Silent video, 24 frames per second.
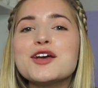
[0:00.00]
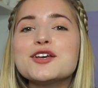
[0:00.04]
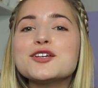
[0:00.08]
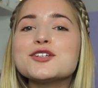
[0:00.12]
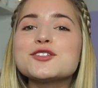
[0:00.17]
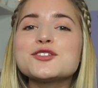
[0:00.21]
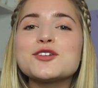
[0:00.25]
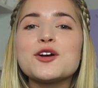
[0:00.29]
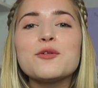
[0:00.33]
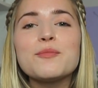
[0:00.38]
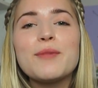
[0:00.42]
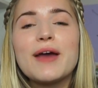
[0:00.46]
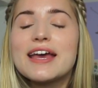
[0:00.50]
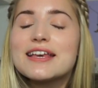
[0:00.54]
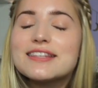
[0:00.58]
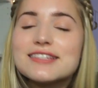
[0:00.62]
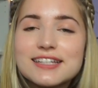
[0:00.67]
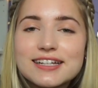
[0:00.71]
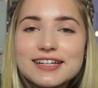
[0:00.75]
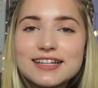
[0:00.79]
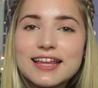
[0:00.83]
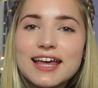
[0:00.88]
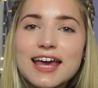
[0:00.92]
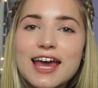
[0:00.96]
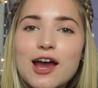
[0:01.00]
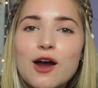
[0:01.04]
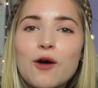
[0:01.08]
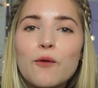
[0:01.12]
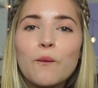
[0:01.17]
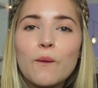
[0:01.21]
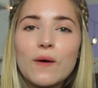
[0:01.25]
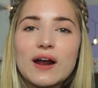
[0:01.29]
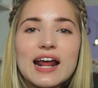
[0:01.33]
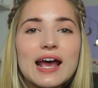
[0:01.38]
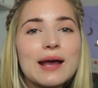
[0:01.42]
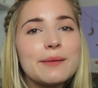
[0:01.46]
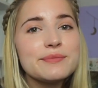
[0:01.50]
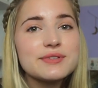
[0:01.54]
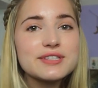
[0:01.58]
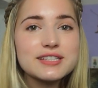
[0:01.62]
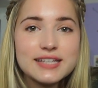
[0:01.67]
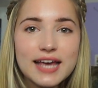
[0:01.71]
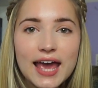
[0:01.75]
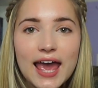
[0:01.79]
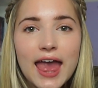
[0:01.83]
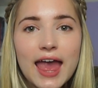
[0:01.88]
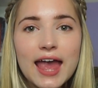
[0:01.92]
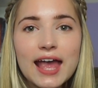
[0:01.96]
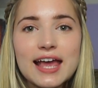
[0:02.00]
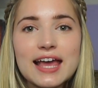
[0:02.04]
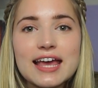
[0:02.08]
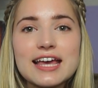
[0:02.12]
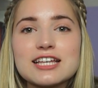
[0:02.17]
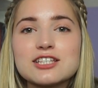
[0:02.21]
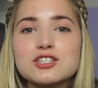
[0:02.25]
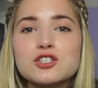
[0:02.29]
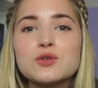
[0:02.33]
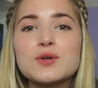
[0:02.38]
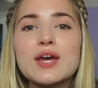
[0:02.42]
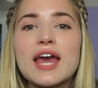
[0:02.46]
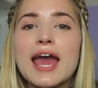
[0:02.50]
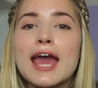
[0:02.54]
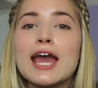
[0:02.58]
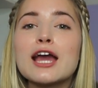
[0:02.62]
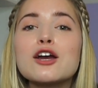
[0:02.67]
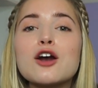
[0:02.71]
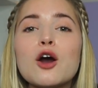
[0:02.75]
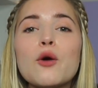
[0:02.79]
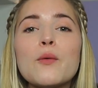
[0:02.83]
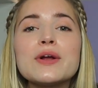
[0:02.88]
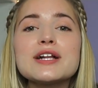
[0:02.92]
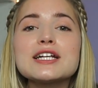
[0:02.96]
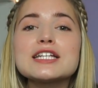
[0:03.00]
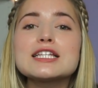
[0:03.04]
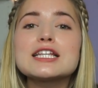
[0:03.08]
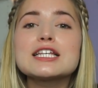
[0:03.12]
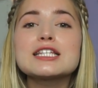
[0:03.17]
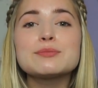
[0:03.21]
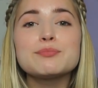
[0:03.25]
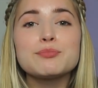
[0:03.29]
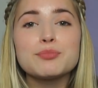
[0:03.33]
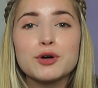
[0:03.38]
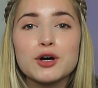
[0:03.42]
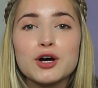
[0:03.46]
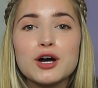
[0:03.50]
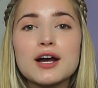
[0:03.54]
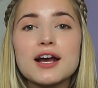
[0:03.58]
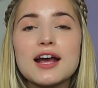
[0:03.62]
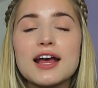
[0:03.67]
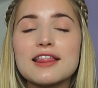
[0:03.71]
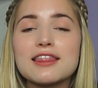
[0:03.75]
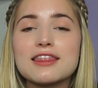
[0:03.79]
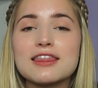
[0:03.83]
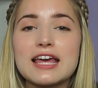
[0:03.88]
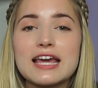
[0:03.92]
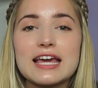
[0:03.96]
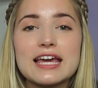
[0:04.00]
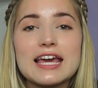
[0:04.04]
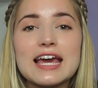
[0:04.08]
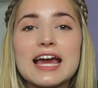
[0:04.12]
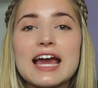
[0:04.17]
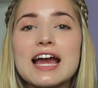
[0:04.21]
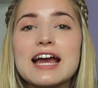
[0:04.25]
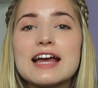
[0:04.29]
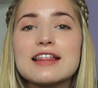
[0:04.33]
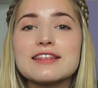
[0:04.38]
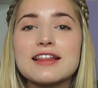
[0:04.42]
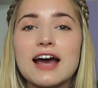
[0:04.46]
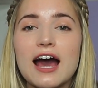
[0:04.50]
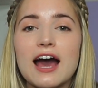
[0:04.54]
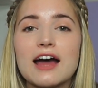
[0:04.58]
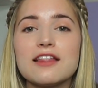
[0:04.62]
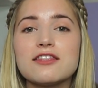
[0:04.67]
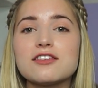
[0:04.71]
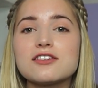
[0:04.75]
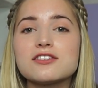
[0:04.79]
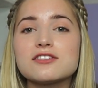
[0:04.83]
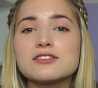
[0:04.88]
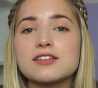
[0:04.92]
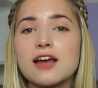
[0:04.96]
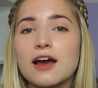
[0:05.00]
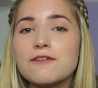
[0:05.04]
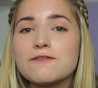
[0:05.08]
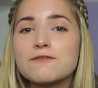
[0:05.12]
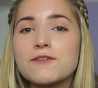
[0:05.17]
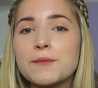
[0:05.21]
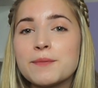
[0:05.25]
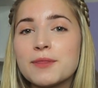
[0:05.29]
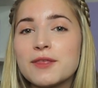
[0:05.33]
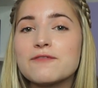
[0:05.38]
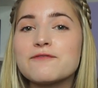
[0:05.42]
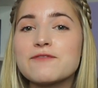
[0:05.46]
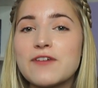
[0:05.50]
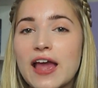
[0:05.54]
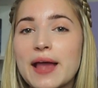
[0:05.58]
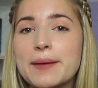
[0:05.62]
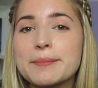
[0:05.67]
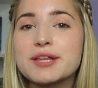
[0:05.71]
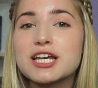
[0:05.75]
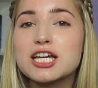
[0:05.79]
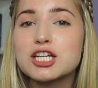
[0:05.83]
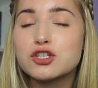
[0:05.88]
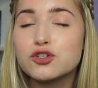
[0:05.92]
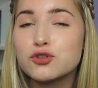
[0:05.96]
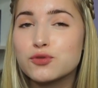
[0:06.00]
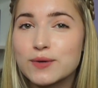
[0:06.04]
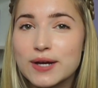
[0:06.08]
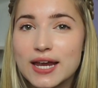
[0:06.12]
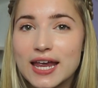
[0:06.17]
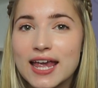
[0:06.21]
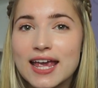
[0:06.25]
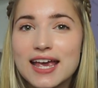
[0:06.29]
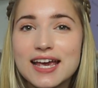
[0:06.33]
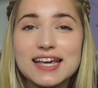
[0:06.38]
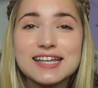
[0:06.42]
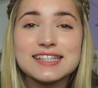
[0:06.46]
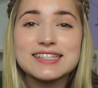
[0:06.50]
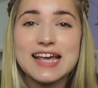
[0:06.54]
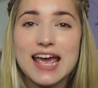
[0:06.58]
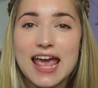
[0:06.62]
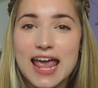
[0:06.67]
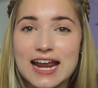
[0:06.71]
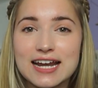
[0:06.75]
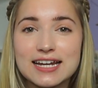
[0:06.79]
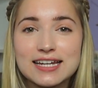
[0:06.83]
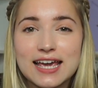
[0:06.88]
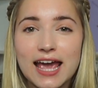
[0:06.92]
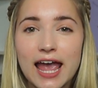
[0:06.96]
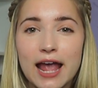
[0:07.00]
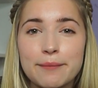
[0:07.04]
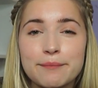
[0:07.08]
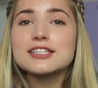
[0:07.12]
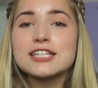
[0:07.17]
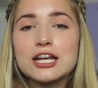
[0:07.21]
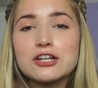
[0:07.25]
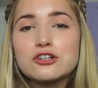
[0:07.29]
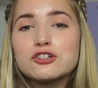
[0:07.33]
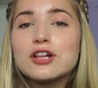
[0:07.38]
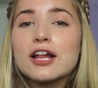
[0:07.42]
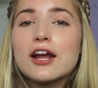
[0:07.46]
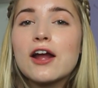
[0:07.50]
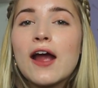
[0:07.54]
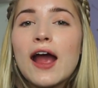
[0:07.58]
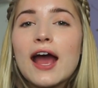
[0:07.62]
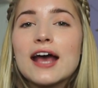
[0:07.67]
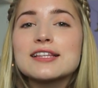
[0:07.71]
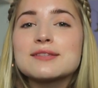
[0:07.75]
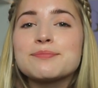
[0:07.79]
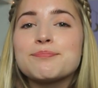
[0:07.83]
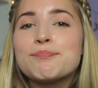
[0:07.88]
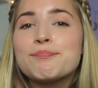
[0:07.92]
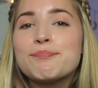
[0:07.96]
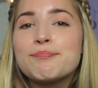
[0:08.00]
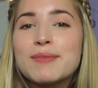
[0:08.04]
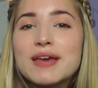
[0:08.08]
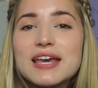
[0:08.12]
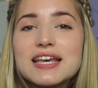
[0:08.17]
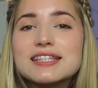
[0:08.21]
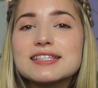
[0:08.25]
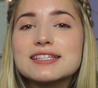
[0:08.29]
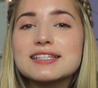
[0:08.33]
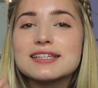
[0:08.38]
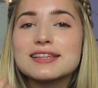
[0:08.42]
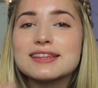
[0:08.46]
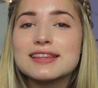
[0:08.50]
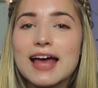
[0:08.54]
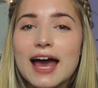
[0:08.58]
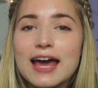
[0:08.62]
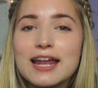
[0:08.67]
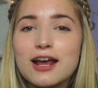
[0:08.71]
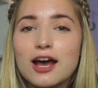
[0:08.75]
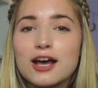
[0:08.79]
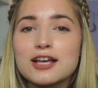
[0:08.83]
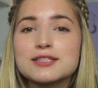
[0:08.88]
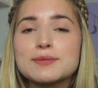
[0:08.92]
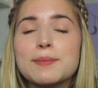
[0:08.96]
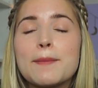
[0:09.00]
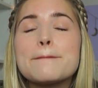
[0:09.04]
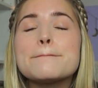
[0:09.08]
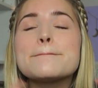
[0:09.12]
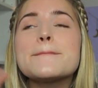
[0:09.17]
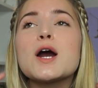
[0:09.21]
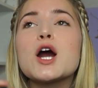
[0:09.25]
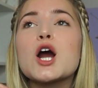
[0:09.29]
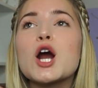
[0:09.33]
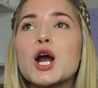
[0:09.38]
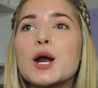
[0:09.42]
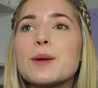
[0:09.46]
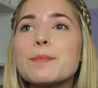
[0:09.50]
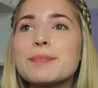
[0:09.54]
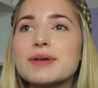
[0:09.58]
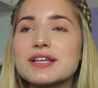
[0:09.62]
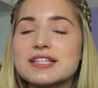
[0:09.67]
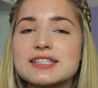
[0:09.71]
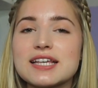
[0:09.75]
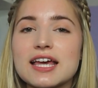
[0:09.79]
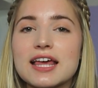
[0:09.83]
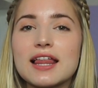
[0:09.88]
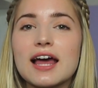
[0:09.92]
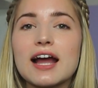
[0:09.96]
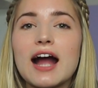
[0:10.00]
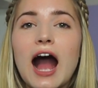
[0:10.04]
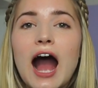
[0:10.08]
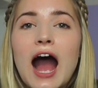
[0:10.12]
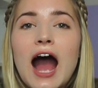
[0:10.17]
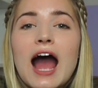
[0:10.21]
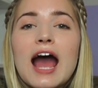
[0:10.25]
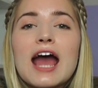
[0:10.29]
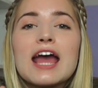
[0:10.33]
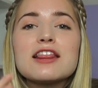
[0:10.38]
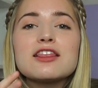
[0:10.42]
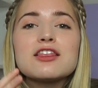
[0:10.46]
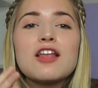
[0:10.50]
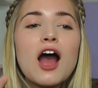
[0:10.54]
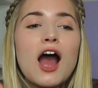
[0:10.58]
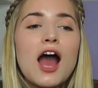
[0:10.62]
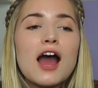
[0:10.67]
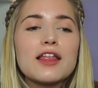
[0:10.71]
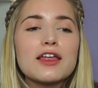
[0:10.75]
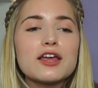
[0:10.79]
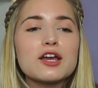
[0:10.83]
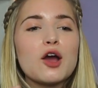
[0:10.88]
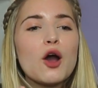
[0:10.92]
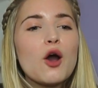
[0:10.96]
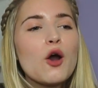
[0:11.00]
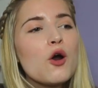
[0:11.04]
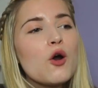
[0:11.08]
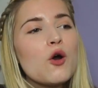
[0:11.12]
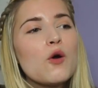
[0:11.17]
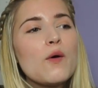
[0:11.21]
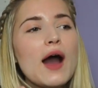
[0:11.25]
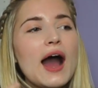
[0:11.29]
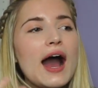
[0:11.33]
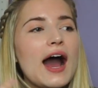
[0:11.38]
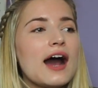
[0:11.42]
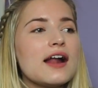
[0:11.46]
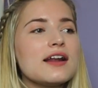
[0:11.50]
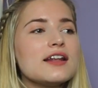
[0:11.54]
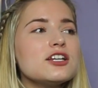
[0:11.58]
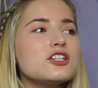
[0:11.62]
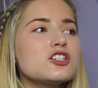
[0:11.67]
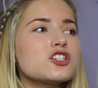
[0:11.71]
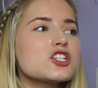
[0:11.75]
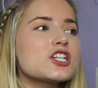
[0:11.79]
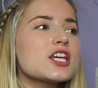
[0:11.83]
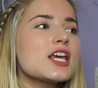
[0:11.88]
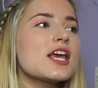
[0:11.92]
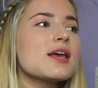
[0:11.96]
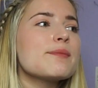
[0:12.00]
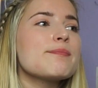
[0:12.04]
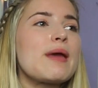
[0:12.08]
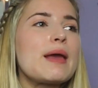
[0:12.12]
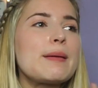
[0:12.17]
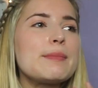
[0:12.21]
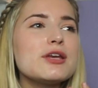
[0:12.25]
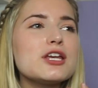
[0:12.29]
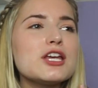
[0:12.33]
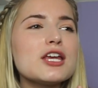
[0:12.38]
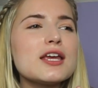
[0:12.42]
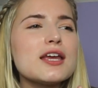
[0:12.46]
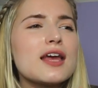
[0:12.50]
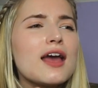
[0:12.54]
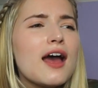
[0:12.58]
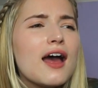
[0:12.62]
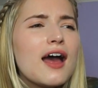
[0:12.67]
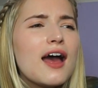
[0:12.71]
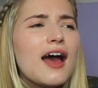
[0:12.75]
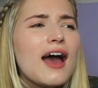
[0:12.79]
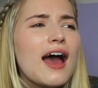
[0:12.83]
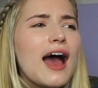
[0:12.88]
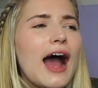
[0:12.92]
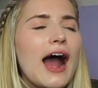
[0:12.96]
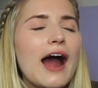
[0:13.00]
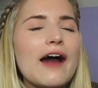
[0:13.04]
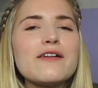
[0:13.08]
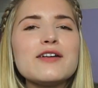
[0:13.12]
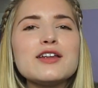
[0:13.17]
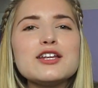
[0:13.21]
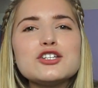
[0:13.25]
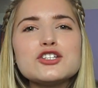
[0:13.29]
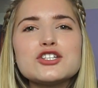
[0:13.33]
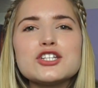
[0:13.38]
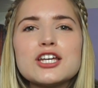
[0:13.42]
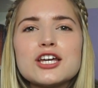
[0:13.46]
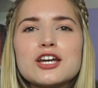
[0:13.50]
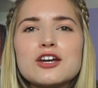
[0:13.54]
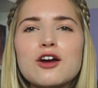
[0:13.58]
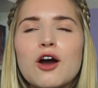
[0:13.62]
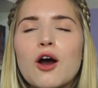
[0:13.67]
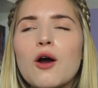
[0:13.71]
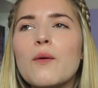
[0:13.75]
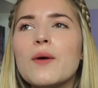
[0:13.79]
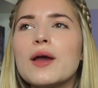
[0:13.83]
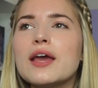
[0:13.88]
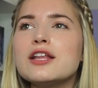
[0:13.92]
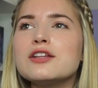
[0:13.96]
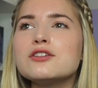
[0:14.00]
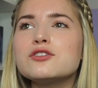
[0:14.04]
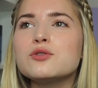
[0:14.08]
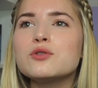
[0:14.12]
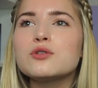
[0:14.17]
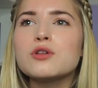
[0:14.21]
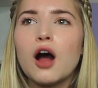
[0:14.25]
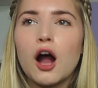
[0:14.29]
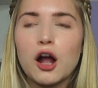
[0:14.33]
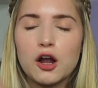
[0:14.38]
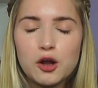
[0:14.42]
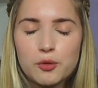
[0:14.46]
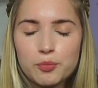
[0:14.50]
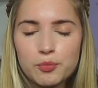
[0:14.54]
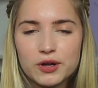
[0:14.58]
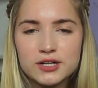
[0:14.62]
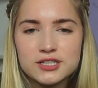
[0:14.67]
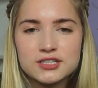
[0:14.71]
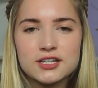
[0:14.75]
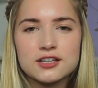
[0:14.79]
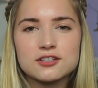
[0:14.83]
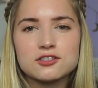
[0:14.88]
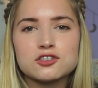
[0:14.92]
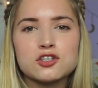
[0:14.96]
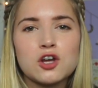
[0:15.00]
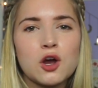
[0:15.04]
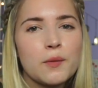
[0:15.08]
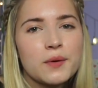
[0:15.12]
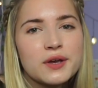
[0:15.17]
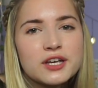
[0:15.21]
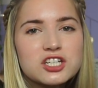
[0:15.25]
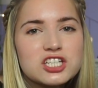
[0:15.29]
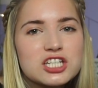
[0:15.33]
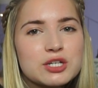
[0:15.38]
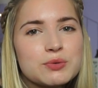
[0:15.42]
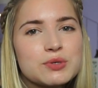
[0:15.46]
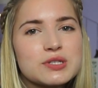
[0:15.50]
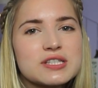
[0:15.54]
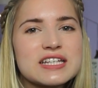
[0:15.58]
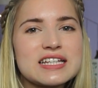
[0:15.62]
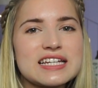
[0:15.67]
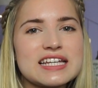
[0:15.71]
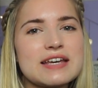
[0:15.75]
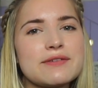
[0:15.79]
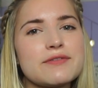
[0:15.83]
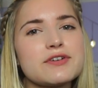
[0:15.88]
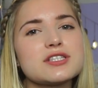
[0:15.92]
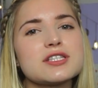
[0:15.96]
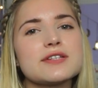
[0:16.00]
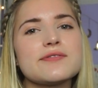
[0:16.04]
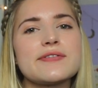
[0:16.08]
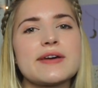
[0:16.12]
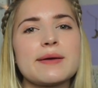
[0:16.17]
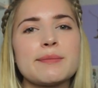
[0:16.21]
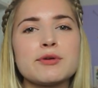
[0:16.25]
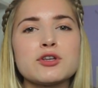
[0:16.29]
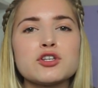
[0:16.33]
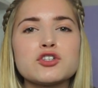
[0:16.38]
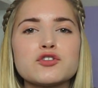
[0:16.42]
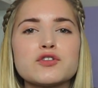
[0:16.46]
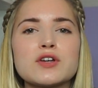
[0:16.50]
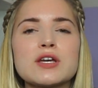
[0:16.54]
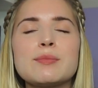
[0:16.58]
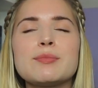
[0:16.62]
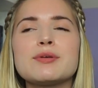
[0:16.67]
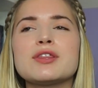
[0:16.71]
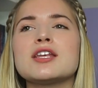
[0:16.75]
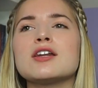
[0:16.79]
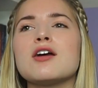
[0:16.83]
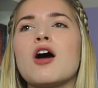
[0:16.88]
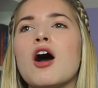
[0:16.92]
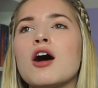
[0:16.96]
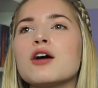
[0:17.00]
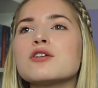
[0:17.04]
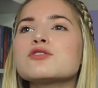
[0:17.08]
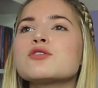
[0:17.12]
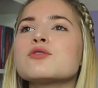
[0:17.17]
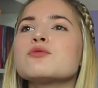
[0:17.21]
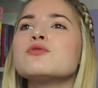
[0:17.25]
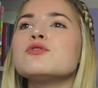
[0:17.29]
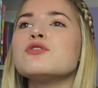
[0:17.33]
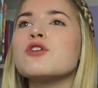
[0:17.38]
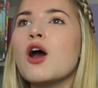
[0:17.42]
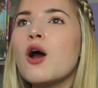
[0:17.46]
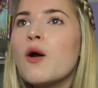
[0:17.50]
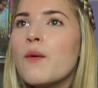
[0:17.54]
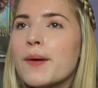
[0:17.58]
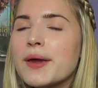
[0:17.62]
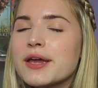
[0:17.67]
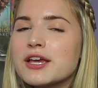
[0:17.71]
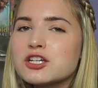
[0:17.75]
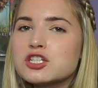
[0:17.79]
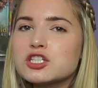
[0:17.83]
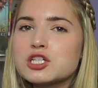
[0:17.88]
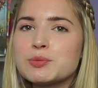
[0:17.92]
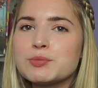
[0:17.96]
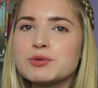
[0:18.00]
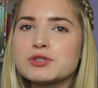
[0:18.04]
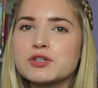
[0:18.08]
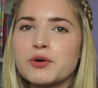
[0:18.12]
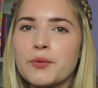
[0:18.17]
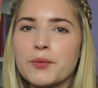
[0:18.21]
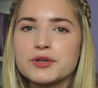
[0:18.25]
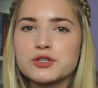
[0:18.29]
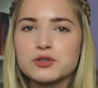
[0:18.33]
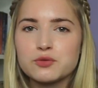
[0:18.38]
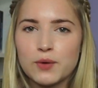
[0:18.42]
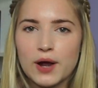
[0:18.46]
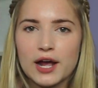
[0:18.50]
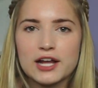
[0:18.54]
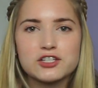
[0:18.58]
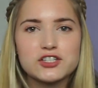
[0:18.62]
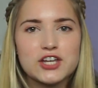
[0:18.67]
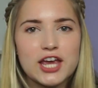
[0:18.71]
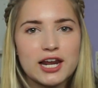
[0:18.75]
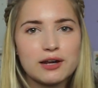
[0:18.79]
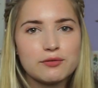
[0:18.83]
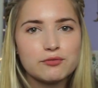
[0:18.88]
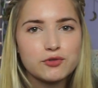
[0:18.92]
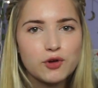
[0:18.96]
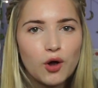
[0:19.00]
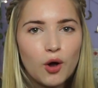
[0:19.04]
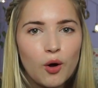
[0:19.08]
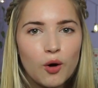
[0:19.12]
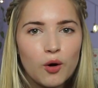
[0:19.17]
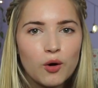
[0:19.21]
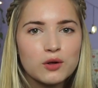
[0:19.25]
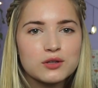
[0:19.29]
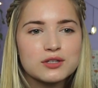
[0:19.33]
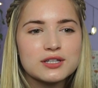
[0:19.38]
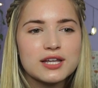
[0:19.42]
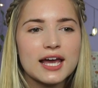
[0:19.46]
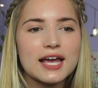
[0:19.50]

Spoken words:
So basically what I'm saying is you can't go into this book thinking that the stuff from the family tree is in game. Cassandra Clare has misled us purposely. Like I thought like, oh, how did she go into Clocker Princess knowing she was going to give us the family tree, but then also knowing she was going to write Chain of Gold?